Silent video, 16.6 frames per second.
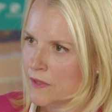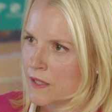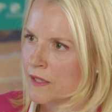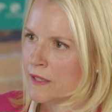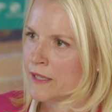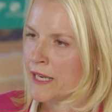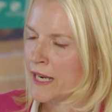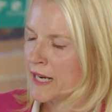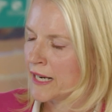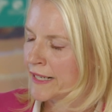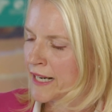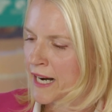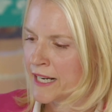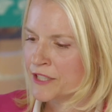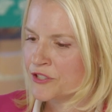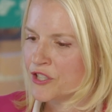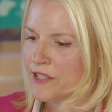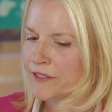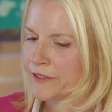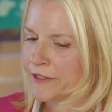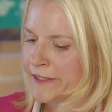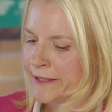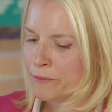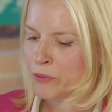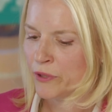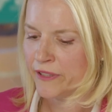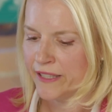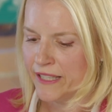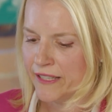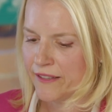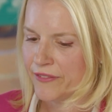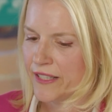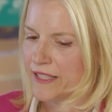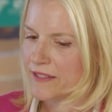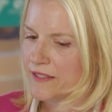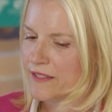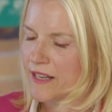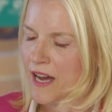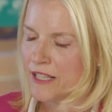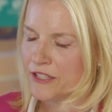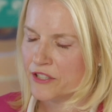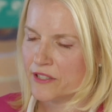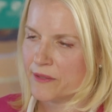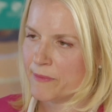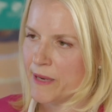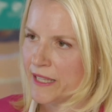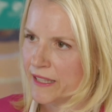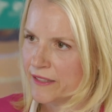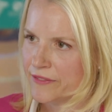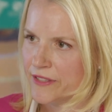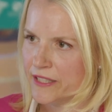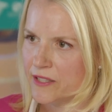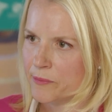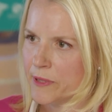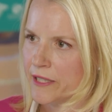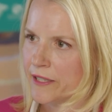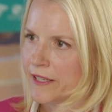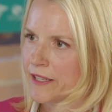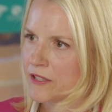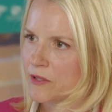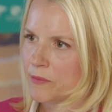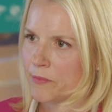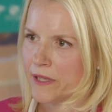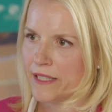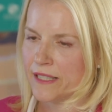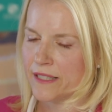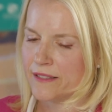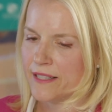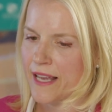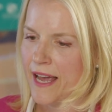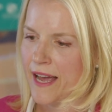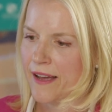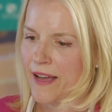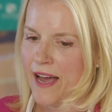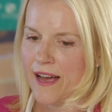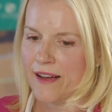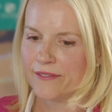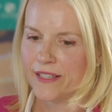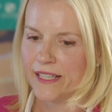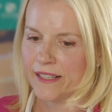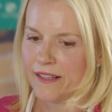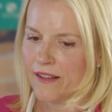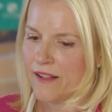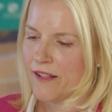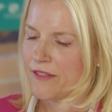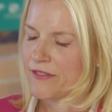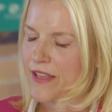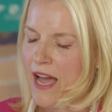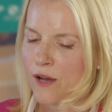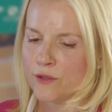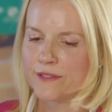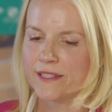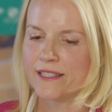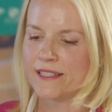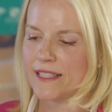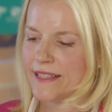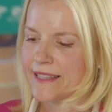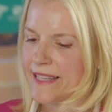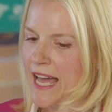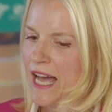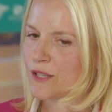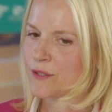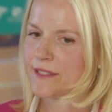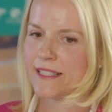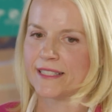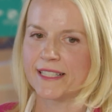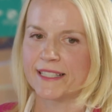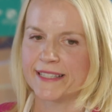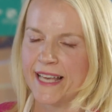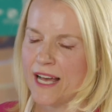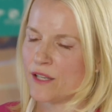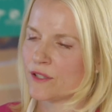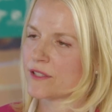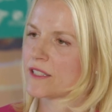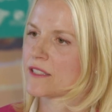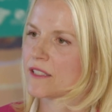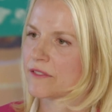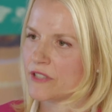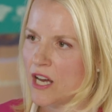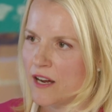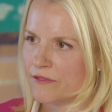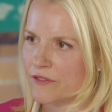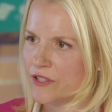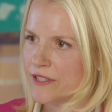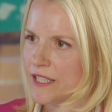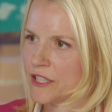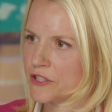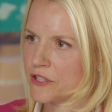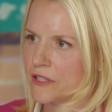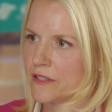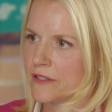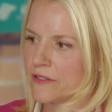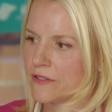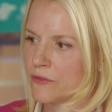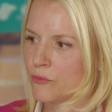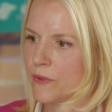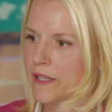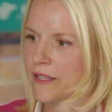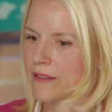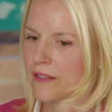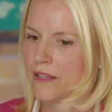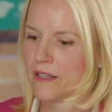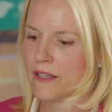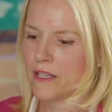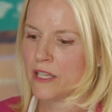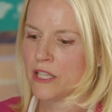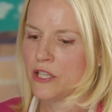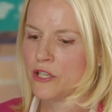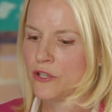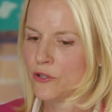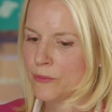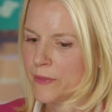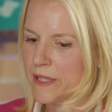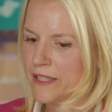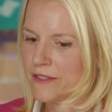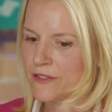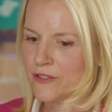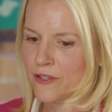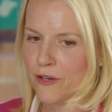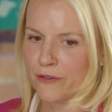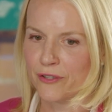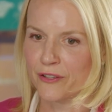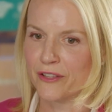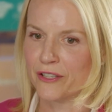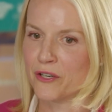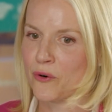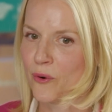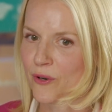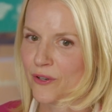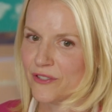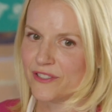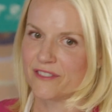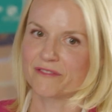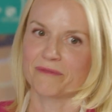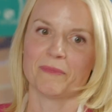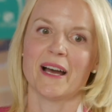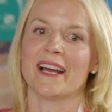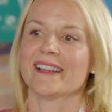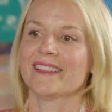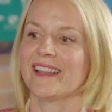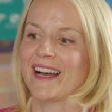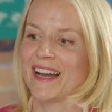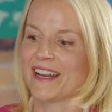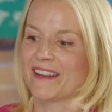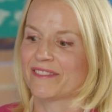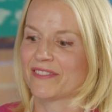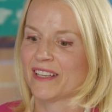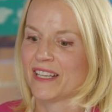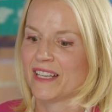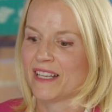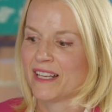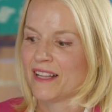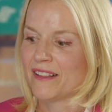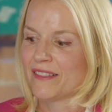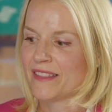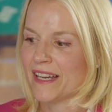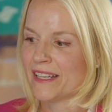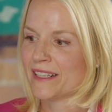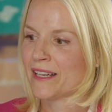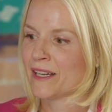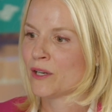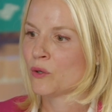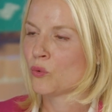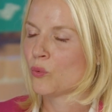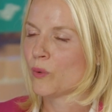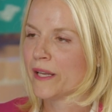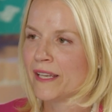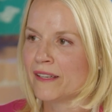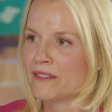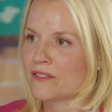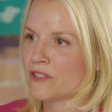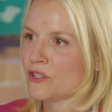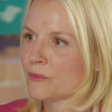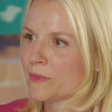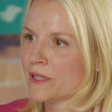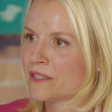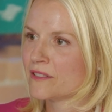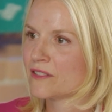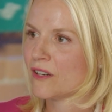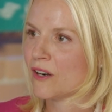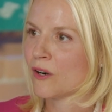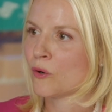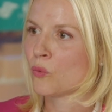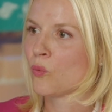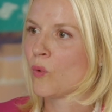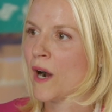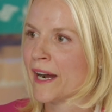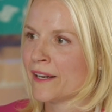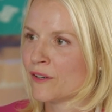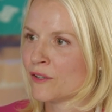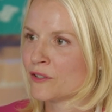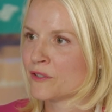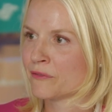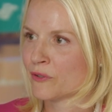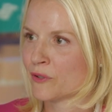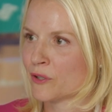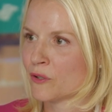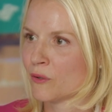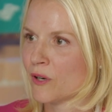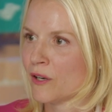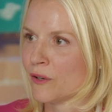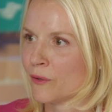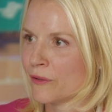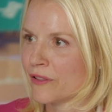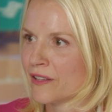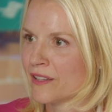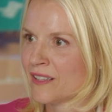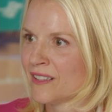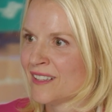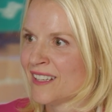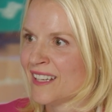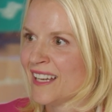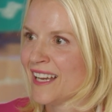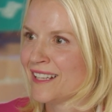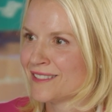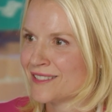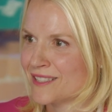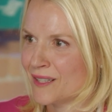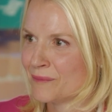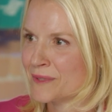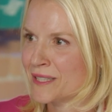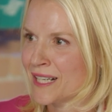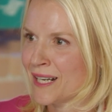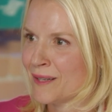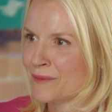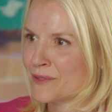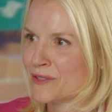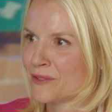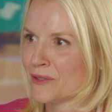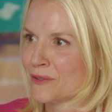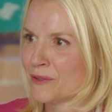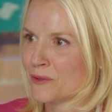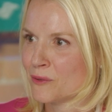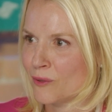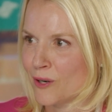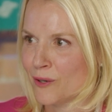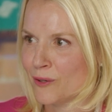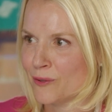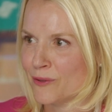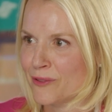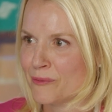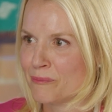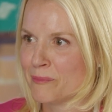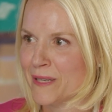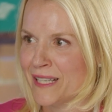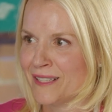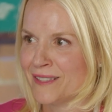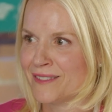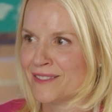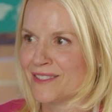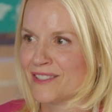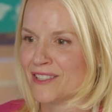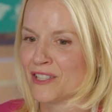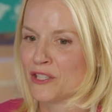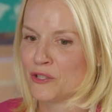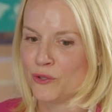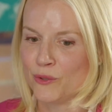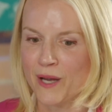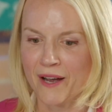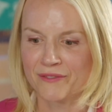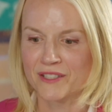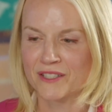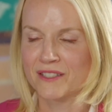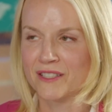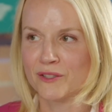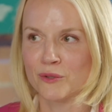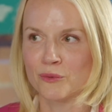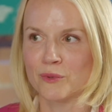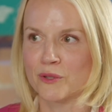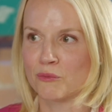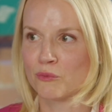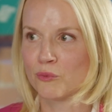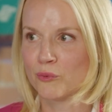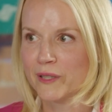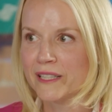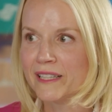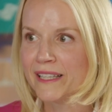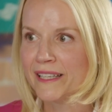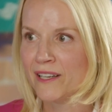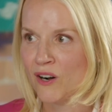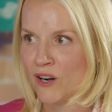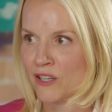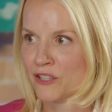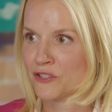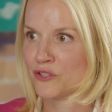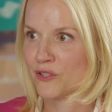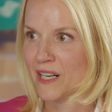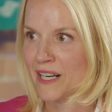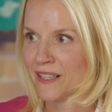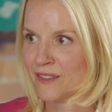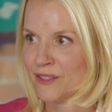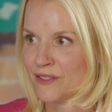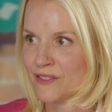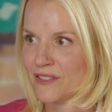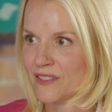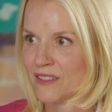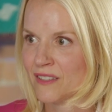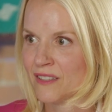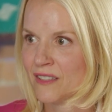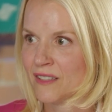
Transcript: Yeah, and I genuinely believe, and it's not just my lived experience, but it's having thousands and thousands and thousands of conversations with humans over the course of my life, that we as humans are wired for growth. And sometimes growth means you have to deal with really hard trials.